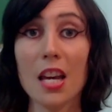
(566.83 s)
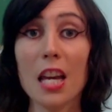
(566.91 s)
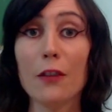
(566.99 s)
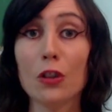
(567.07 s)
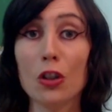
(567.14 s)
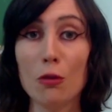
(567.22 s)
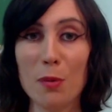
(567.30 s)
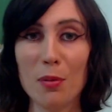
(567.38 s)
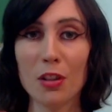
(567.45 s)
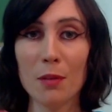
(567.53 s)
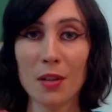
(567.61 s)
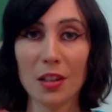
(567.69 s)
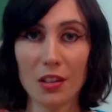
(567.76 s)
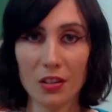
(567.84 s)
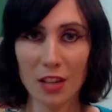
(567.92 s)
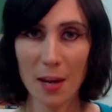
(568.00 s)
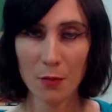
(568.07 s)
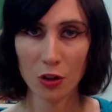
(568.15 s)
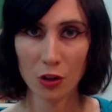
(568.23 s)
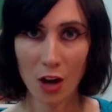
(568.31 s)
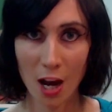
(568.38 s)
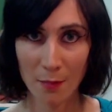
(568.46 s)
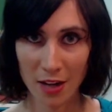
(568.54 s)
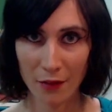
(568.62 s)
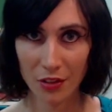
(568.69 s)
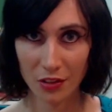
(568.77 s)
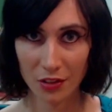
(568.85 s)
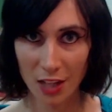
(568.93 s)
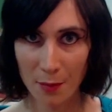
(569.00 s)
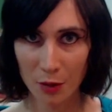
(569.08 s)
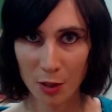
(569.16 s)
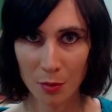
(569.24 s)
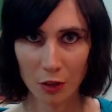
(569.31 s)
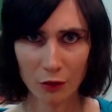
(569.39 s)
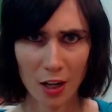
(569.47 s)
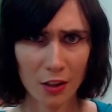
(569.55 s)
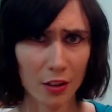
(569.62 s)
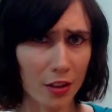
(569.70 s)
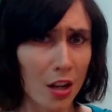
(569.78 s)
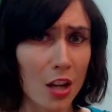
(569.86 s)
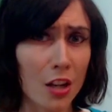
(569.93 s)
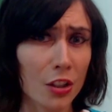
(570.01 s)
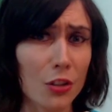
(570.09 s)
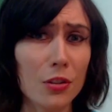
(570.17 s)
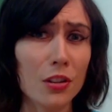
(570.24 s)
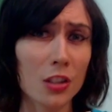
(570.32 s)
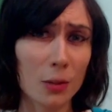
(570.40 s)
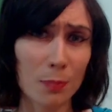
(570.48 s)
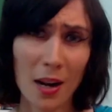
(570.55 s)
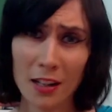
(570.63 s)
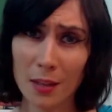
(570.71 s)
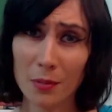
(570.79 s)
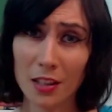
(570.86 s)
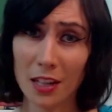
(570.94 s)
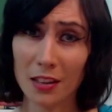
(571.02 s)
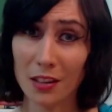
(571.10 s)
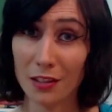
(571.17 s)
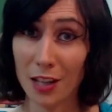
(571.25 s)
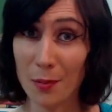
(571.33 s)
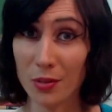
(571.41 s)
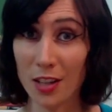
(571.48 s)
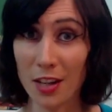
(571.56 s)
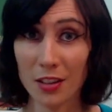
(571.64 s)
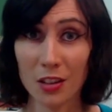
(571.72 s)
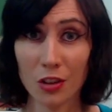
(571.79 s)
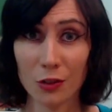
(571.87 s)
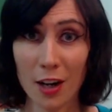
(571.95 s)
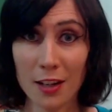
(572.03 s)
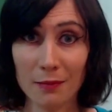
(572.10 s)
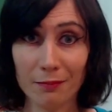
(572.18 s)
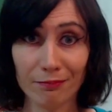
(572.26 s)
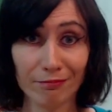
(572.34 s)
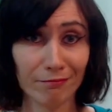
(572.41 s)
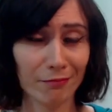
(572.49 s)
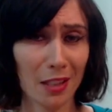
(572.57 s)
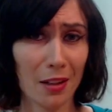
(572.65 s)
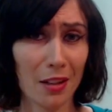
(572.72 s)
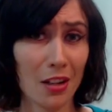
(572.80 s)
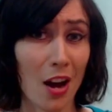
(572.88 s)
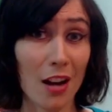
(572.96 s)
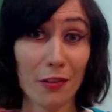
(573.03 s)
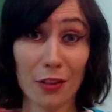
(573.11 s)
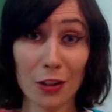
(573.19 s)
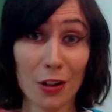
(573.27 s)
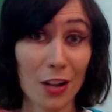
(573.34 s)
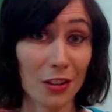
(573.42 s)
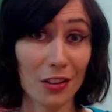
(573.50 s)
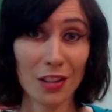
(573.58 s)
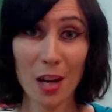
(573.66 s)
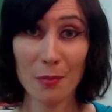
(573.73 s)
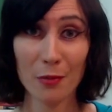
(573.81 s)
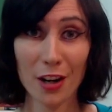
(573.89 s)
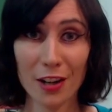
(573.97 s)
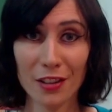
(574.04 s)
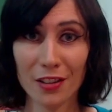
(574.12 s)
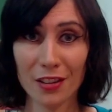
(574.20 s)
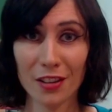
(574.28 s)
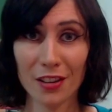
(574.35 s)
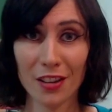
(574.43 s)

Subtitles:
If two people commit the same crime and have the same criminal record, you'd expect them to get the same sentence, right? Not if they're not the same race.